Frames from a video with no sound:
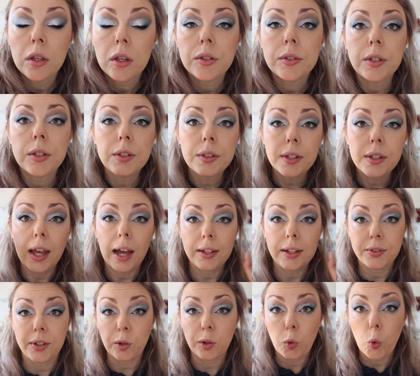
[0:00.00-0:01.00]
since the
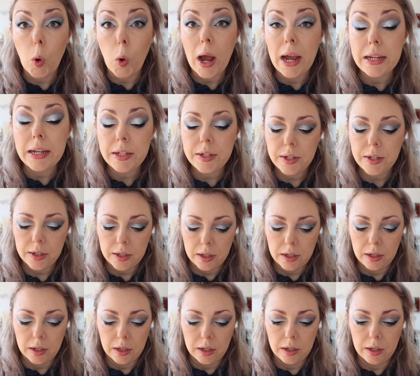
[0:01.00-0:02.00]
eyes are quite
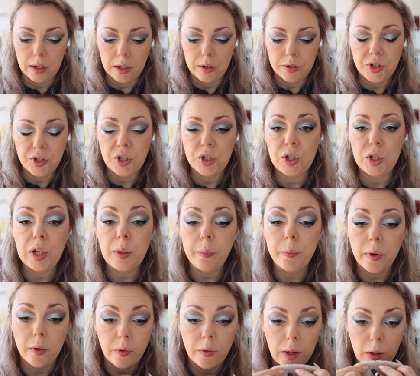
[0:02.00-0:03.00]

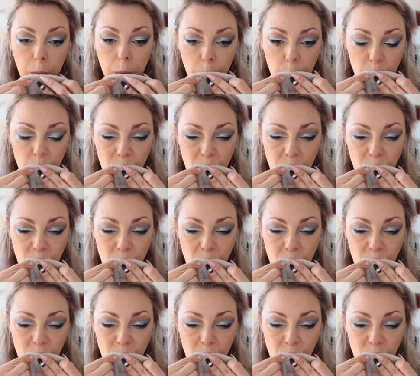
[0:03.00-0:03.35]
shimmery,